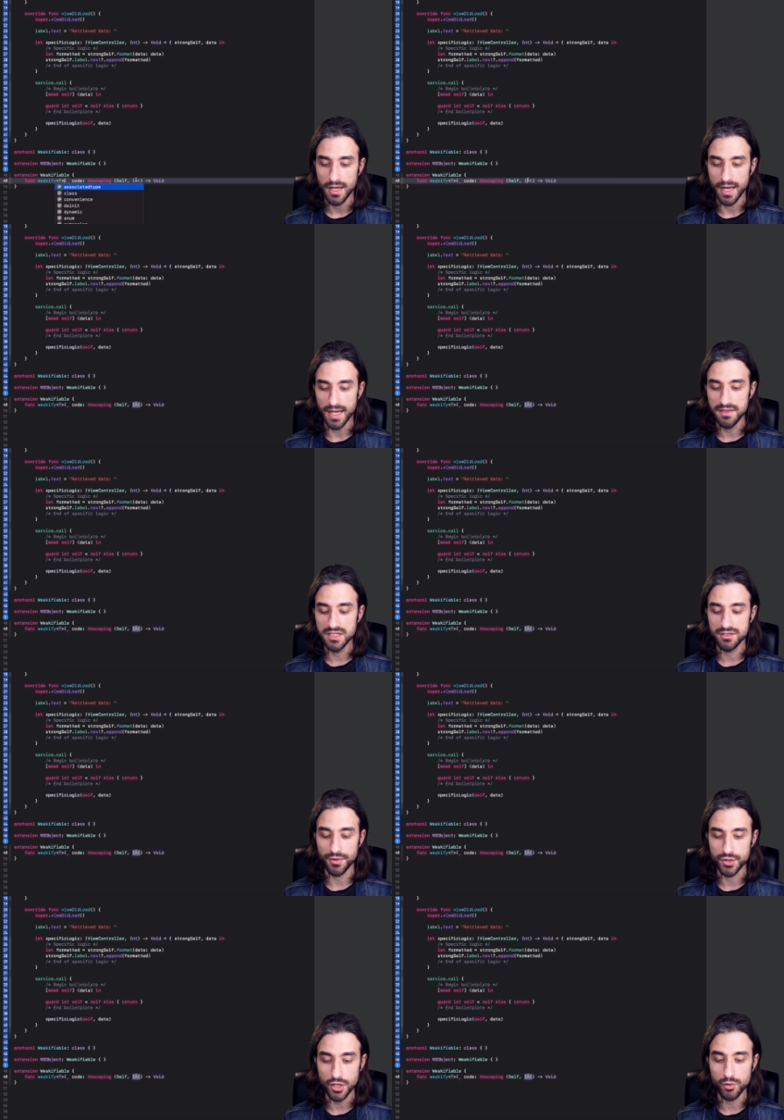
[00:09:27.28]
and this
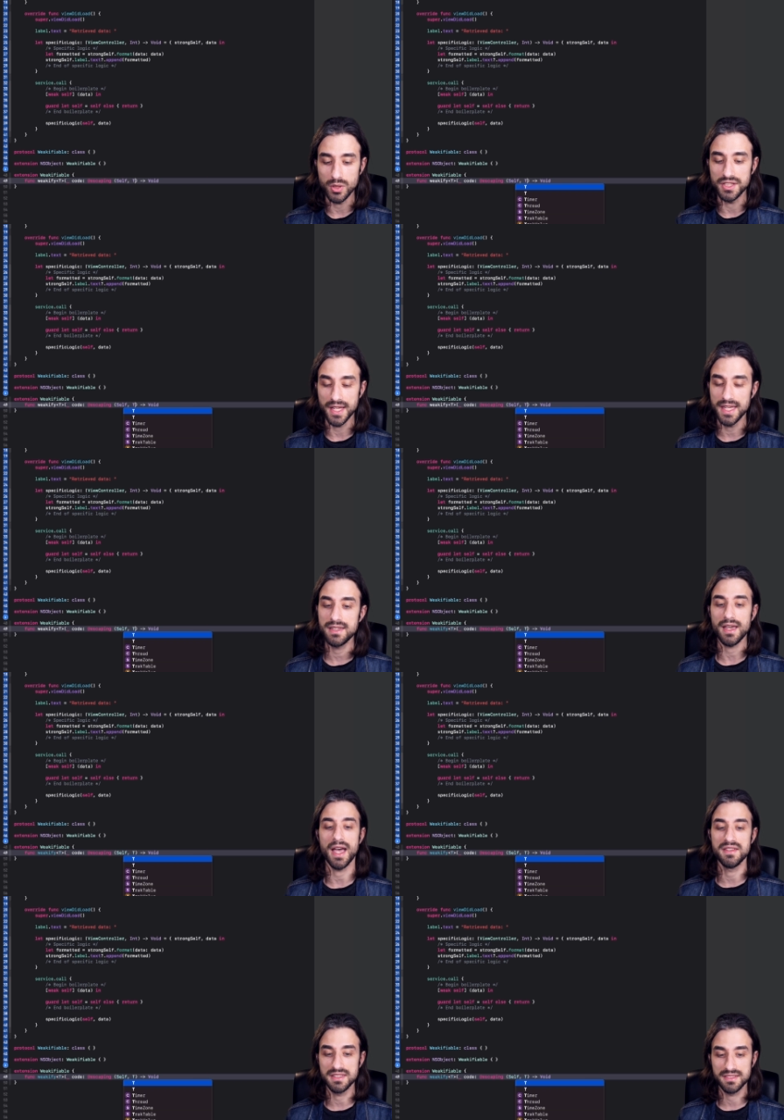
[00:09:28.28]
function will take
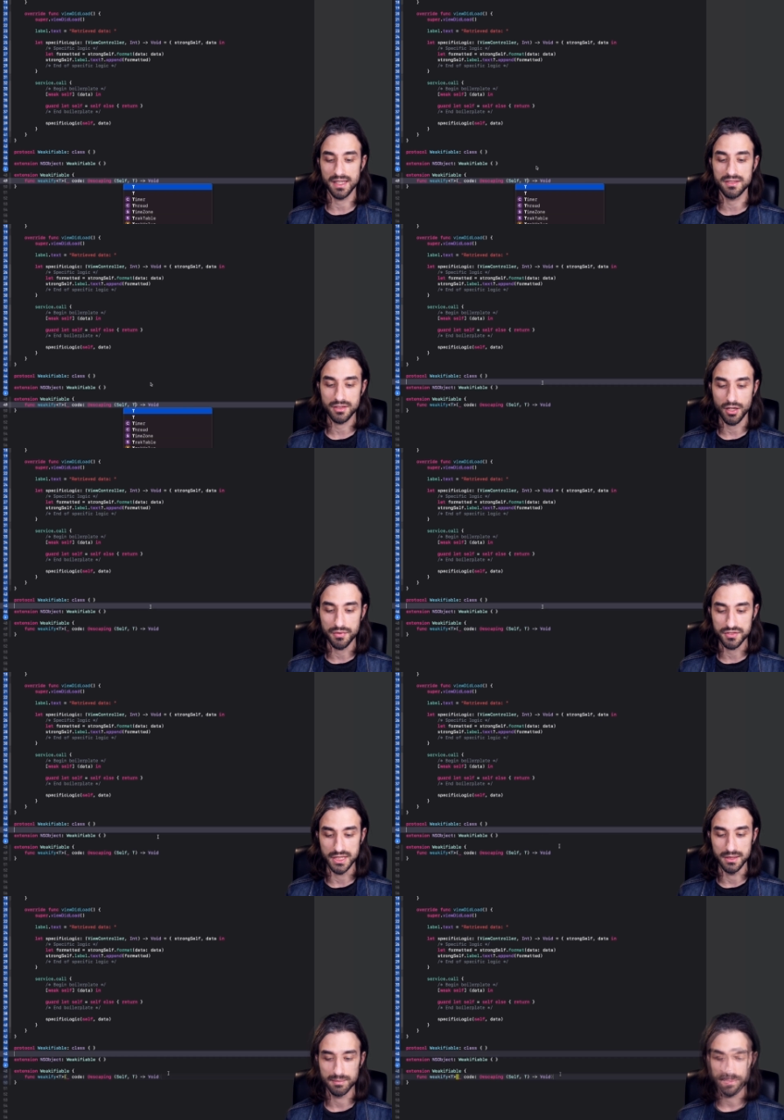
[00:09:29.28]
an instance of
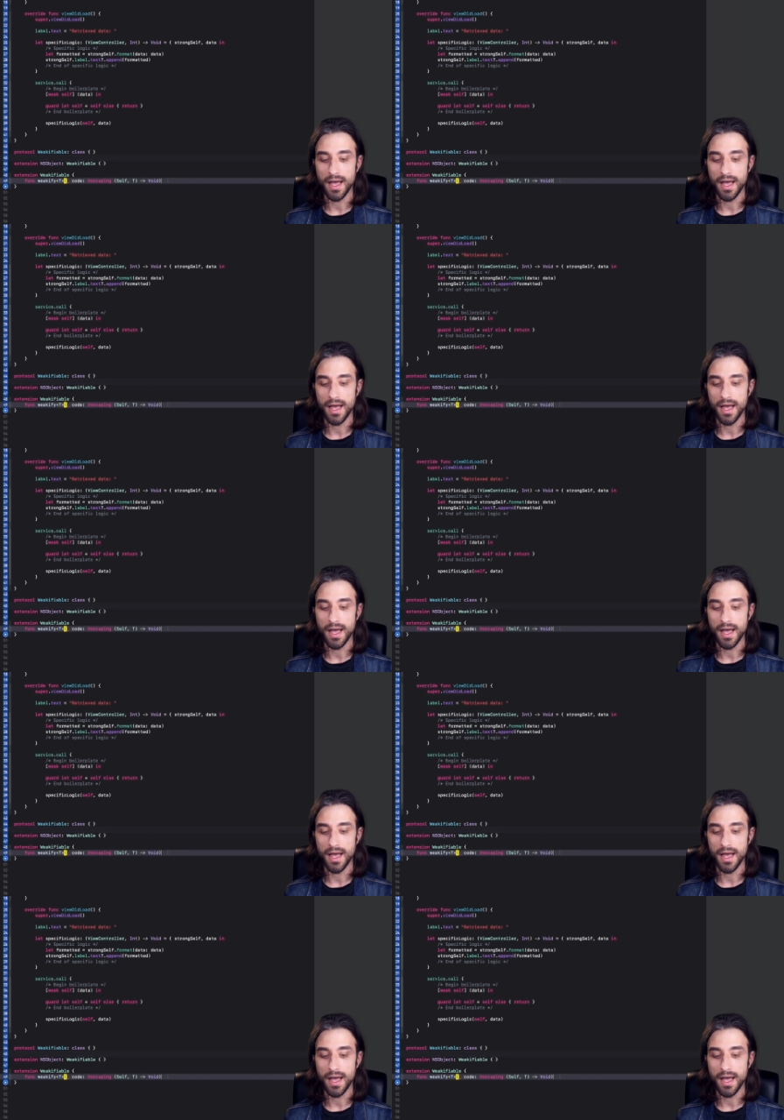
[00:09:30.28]
t.